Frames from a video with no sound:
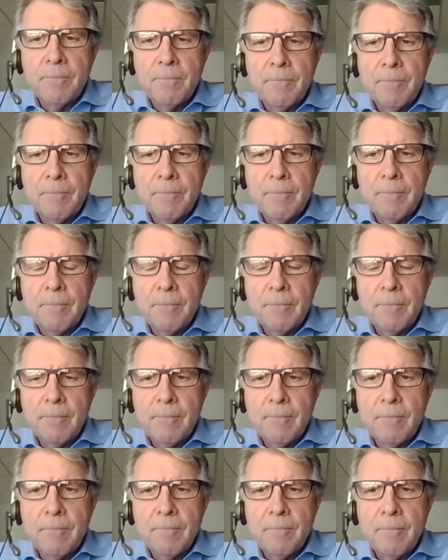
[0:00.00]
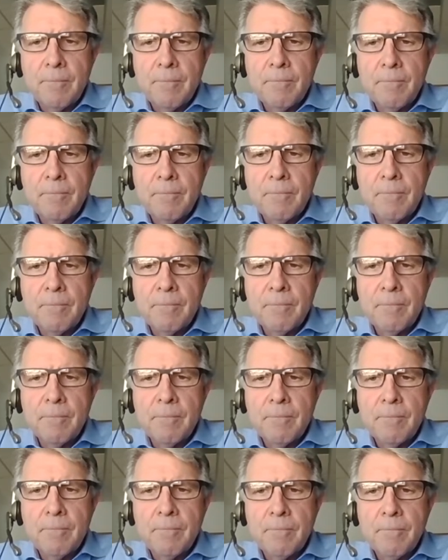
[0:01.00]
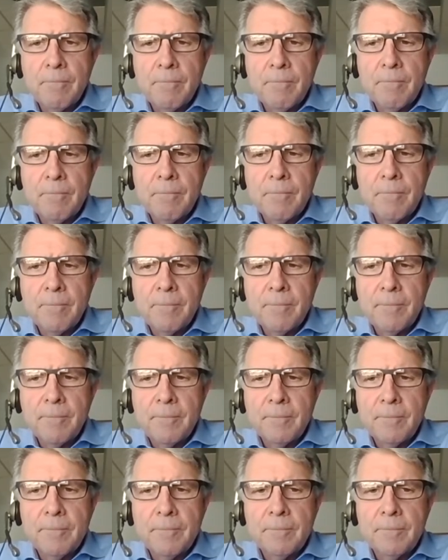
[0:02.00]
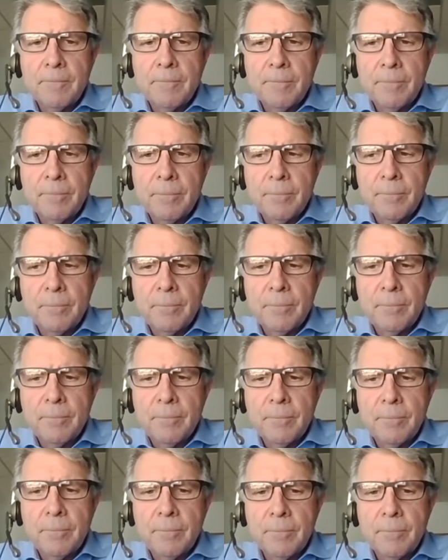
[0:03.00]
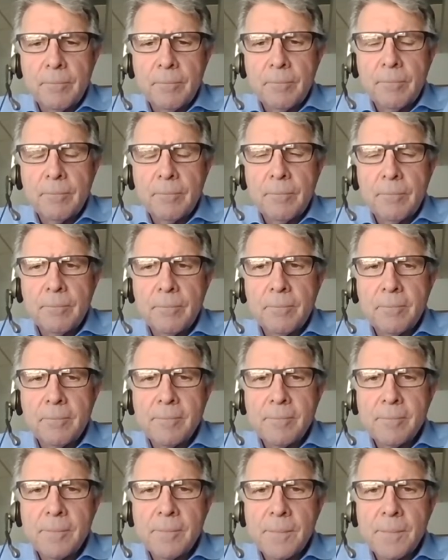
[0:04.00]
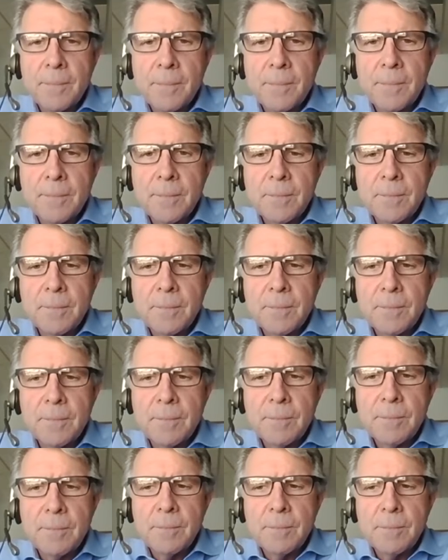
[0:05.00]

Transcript: This person isn't speaking.